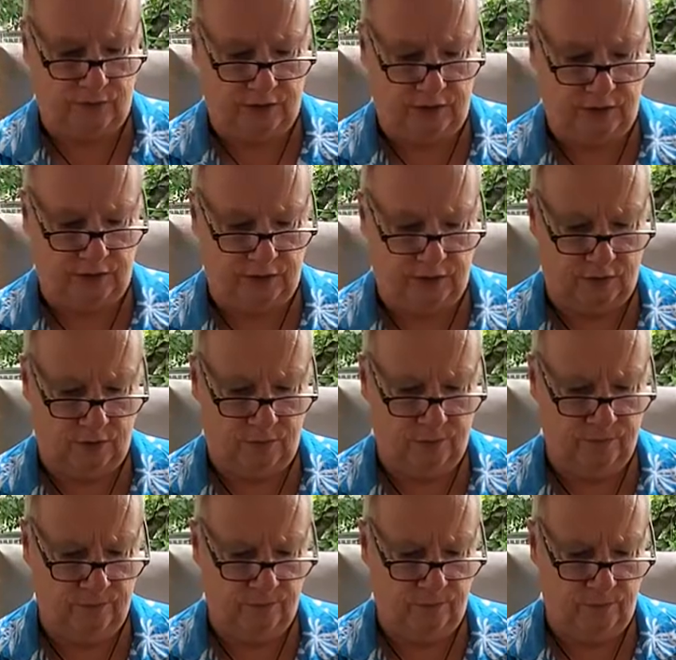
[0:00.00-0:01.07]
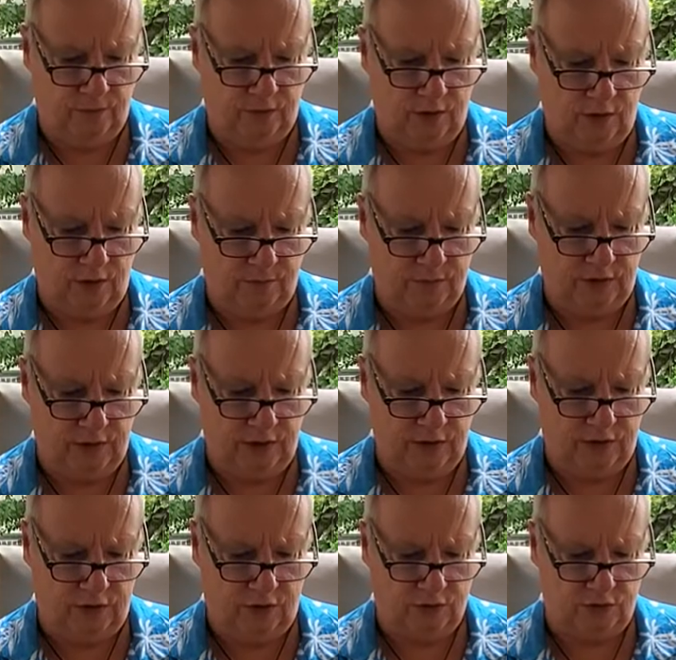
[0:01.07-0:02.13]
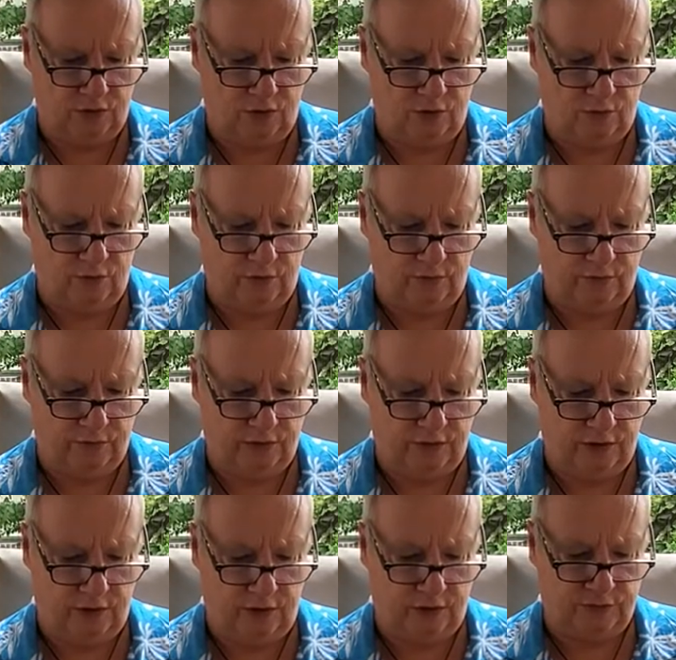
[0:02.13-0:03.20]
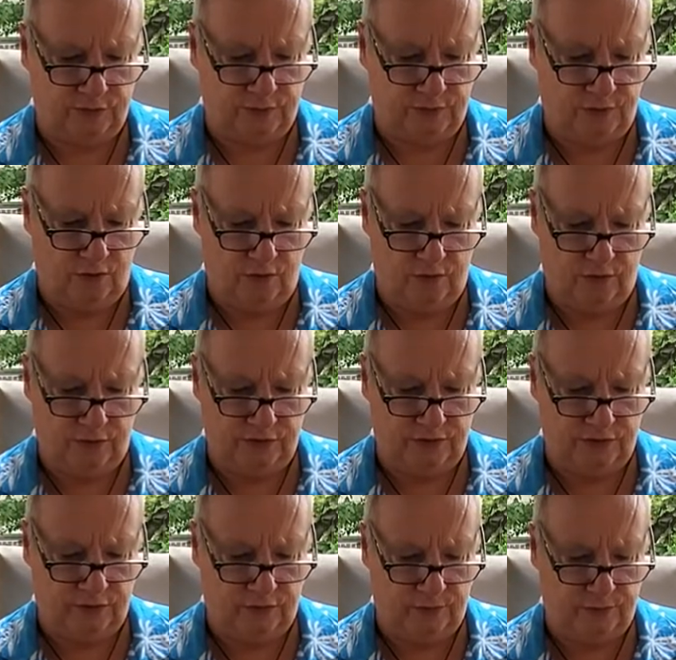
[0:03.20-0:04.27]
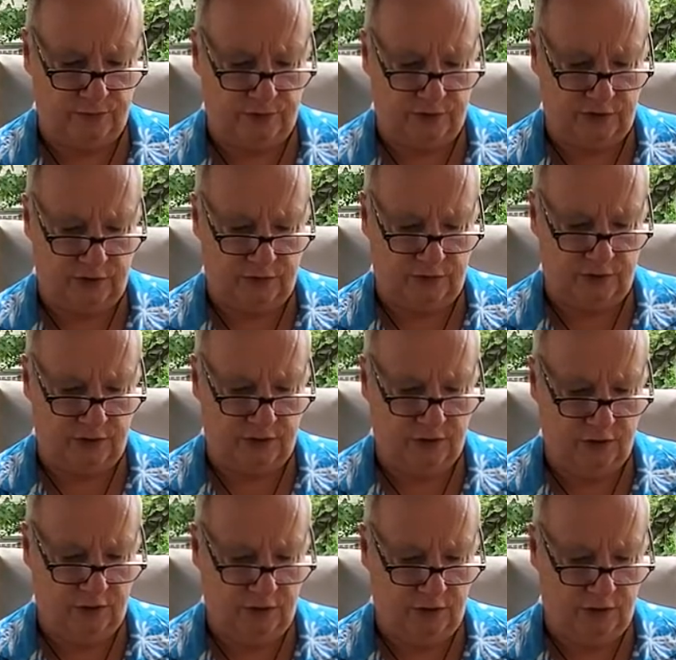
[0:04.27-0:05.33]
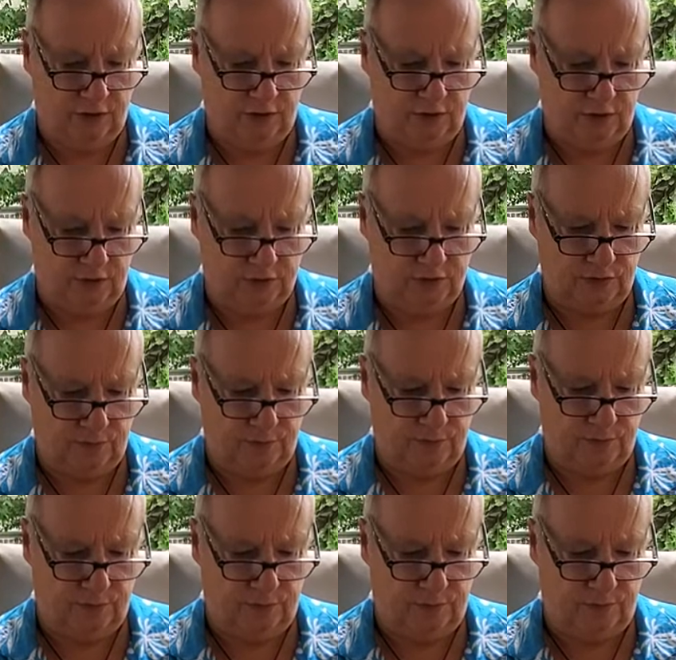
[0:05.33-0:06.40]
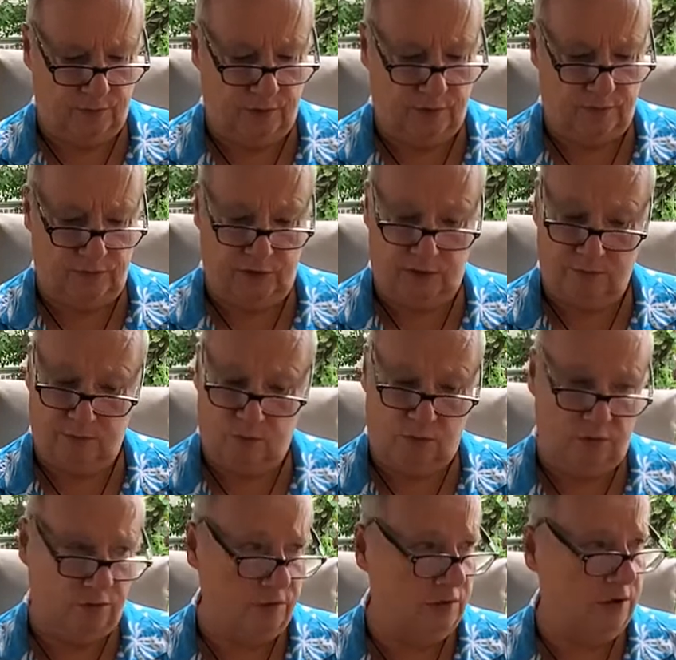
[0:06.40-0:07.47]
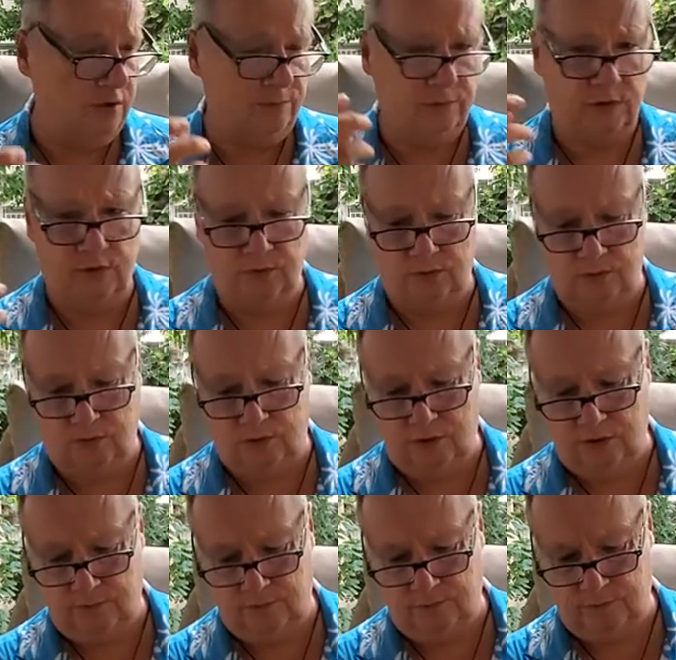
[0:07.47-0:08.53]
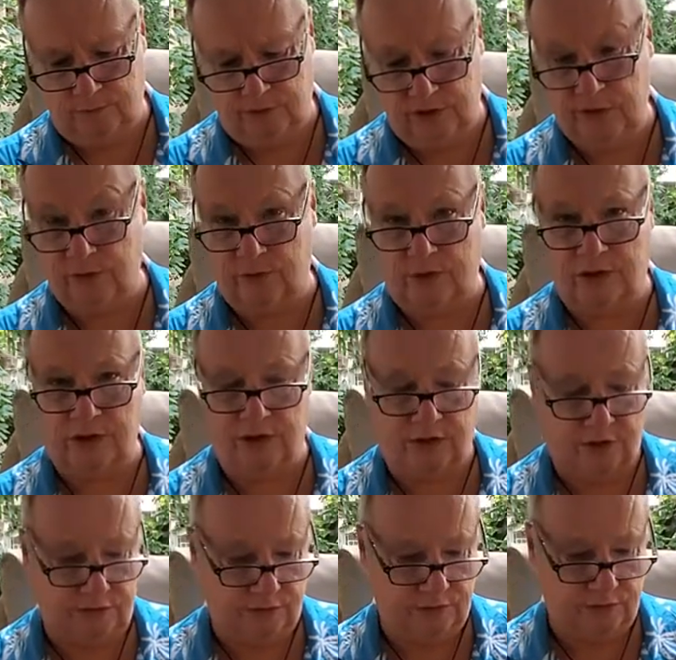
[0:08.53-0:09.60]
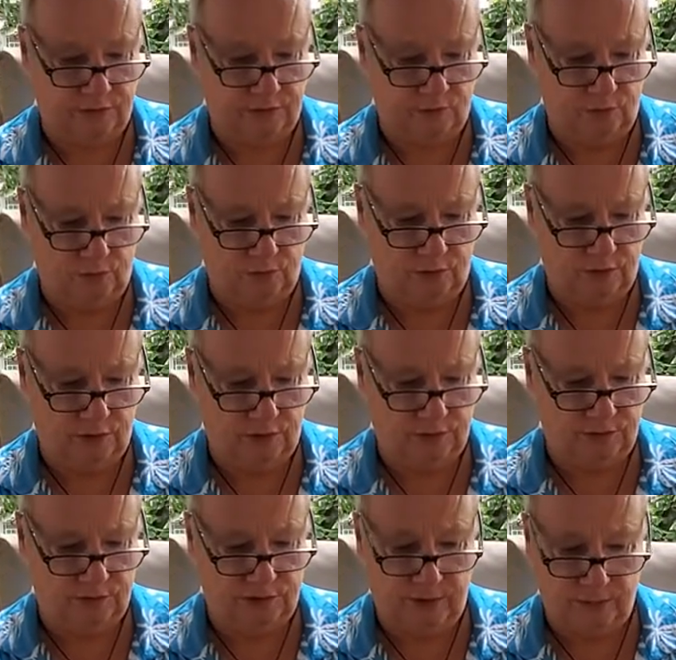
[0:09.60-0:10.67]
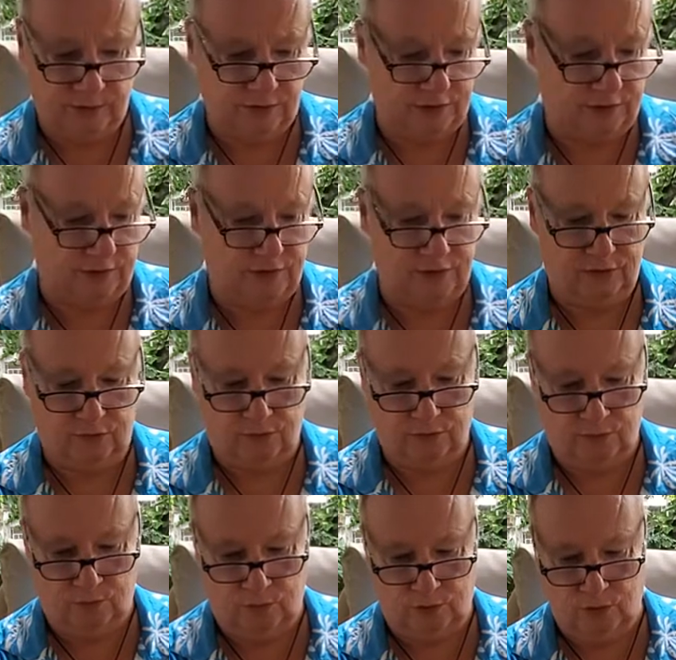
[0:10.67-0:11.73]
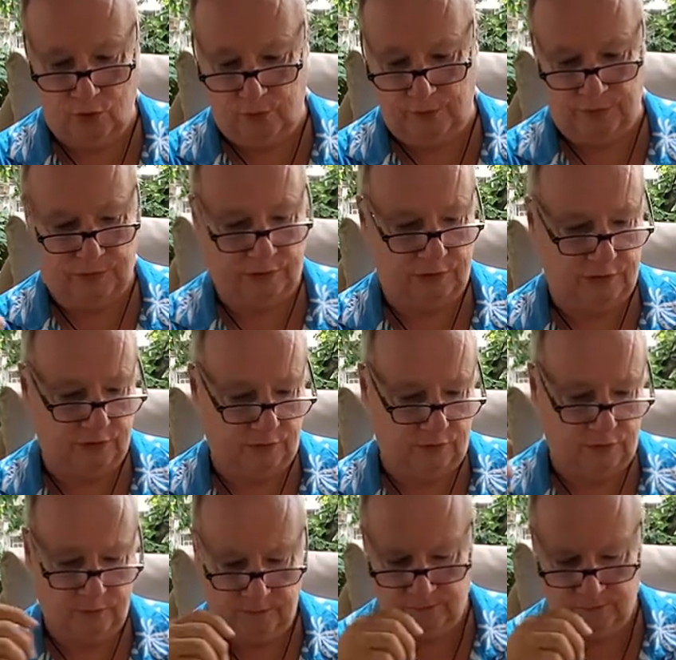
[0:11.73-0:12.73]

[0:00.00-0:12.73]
think. It kind of goes along with everything else, but always particularly. Some people think more, linearly and more skeptically or more openly, or,